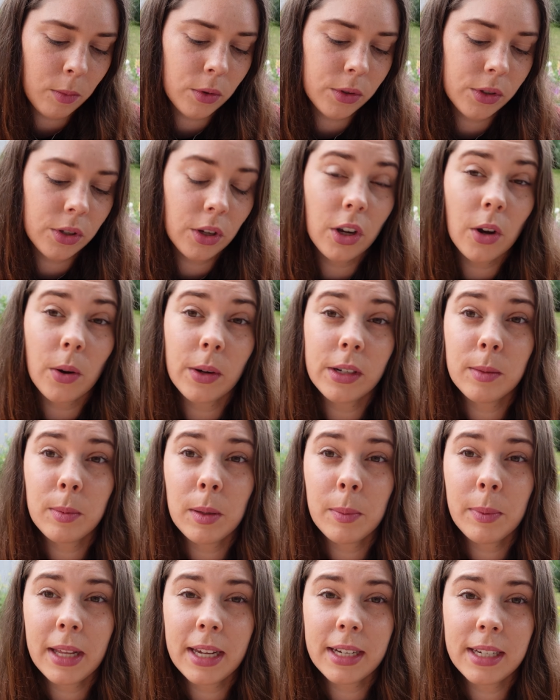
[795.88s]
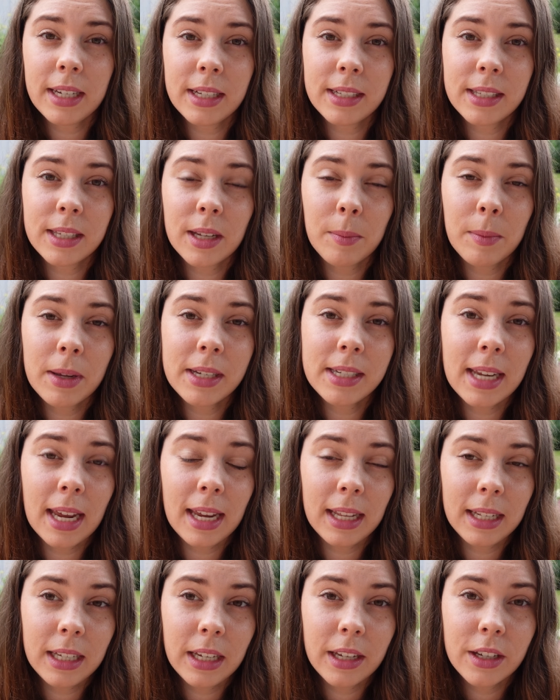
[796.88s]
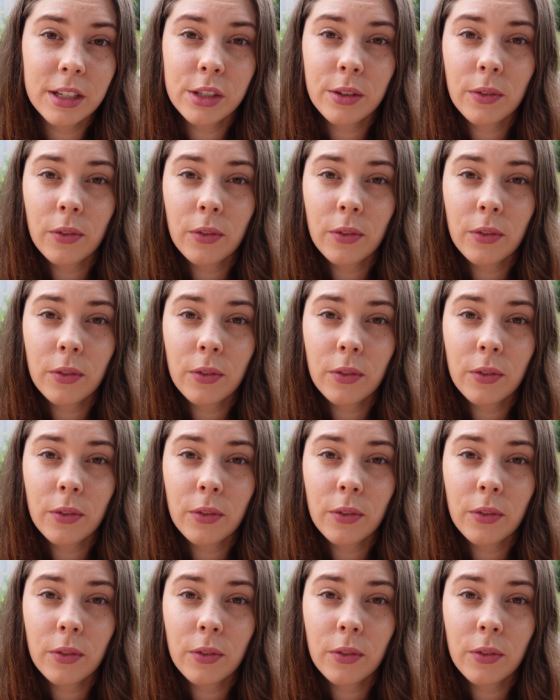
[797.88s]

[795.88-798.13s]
also going to be planting some dahlias